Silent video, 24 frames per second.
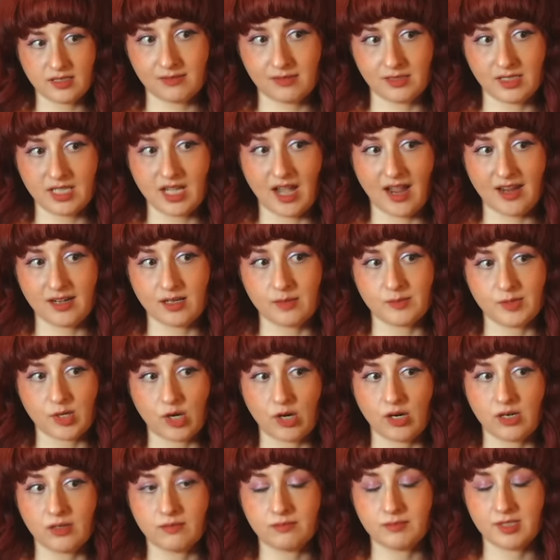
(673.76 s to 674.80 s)
the items
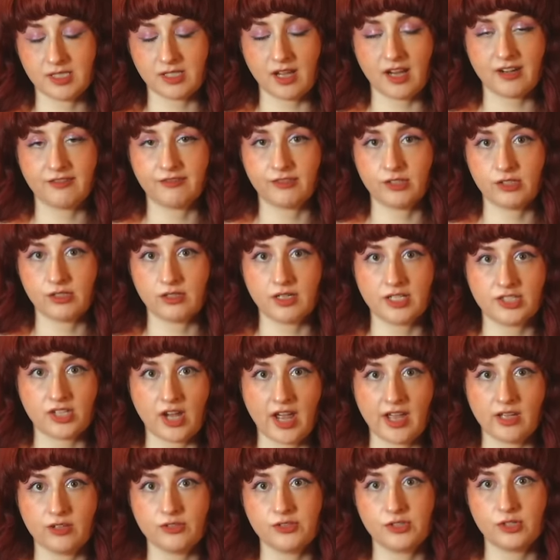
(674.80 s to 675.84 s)
are designed for a
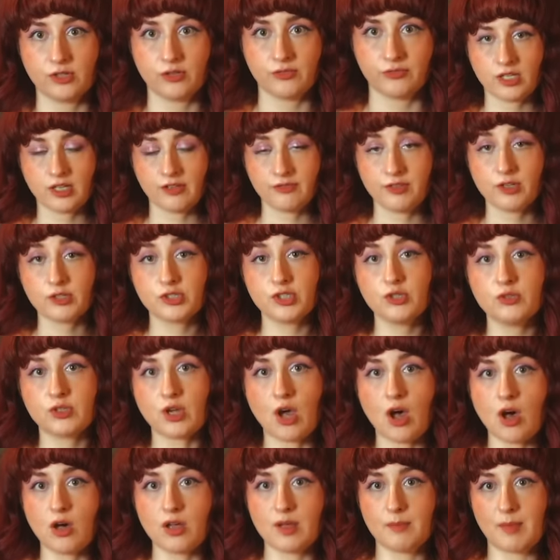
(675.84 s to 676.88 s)
child. So if you're too
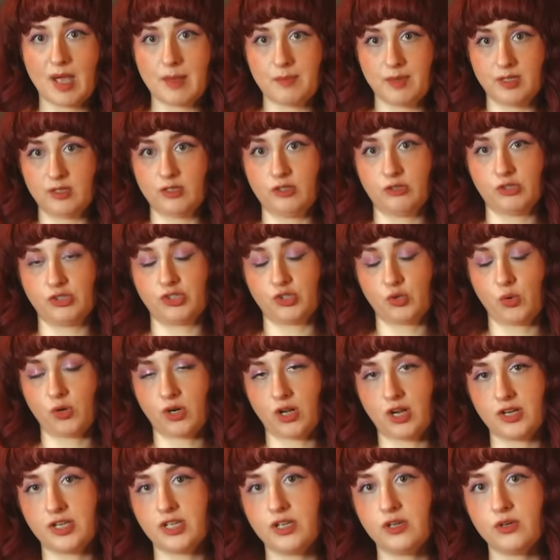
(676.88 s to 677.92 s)
tall, it might be a little short
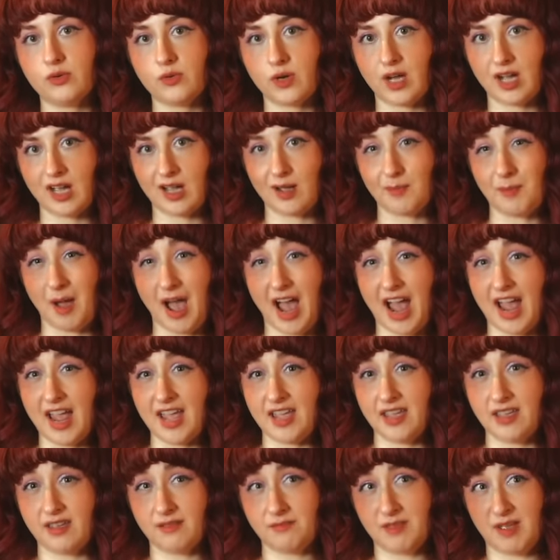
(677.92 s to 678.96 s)
on you.
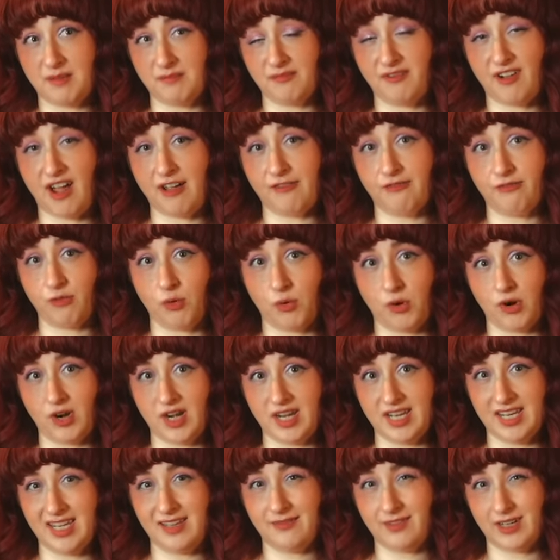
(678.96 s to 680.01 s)
I am 5'4",
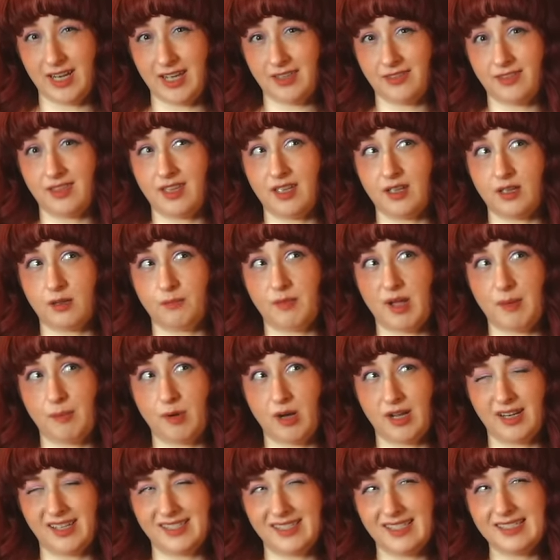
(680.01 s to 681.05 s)
and even I think my
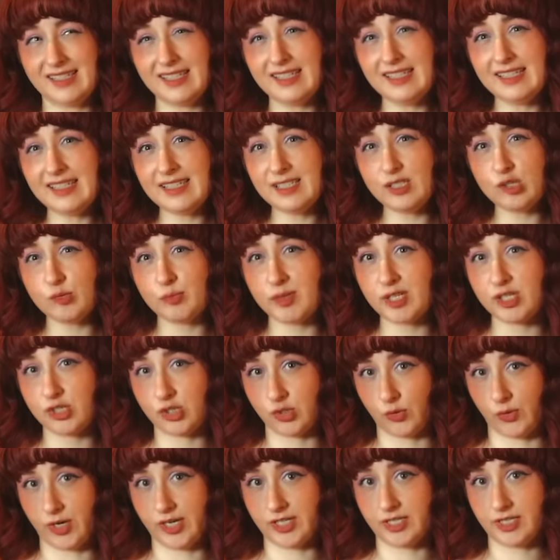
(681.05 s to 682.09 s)
bodice is a little bit
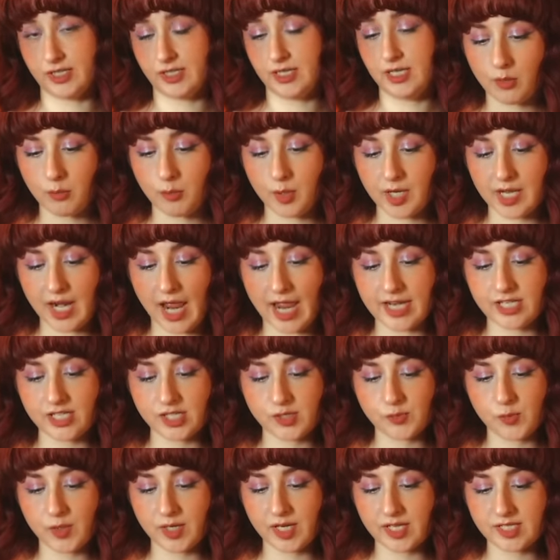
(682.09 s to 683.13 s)
short. But I
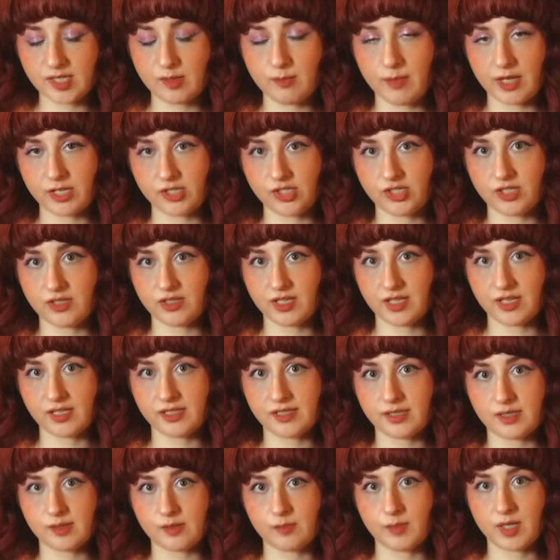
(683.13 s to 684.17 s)
just wanted to mention
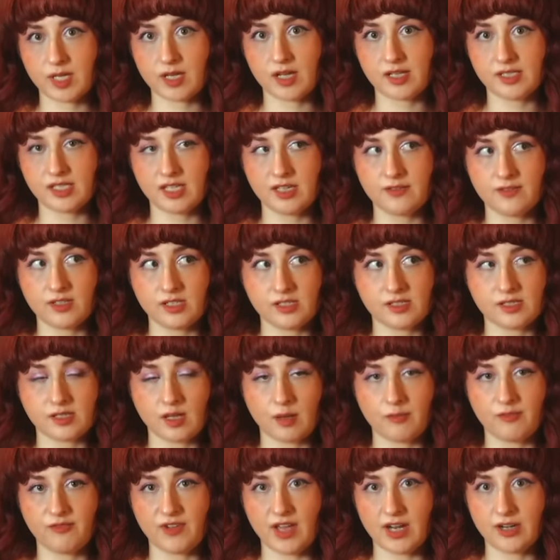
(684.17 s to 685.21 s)
this because even
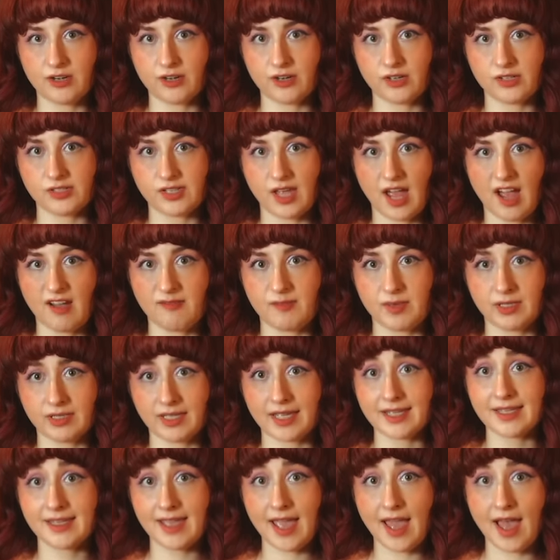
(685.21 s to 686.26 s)
some vendors have been
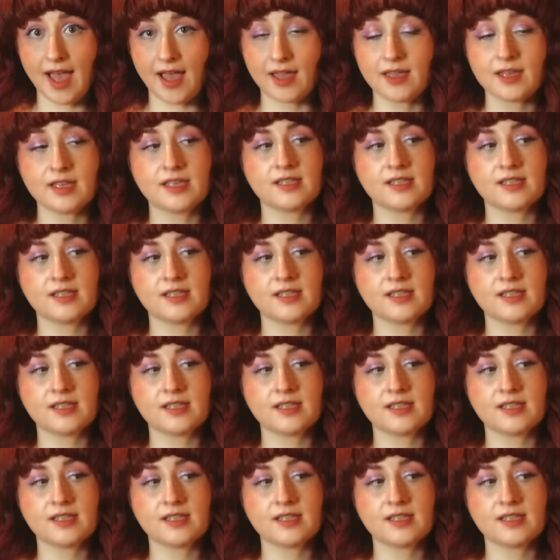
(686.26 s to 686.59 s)
like, yeah,